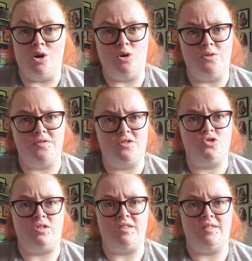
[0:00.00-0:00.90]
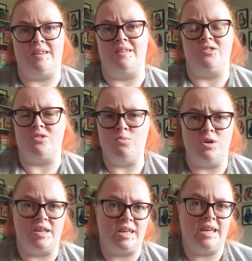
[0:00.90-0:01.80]
off the streets and just
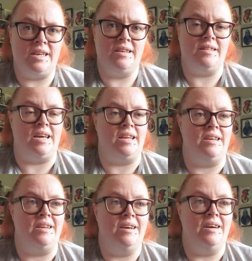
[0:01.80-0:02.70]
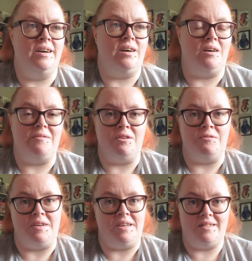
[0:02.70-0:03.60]
working, then I
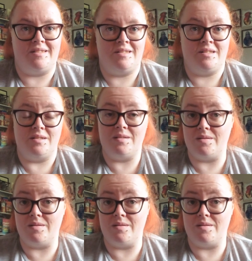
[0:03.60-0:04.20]
feel it's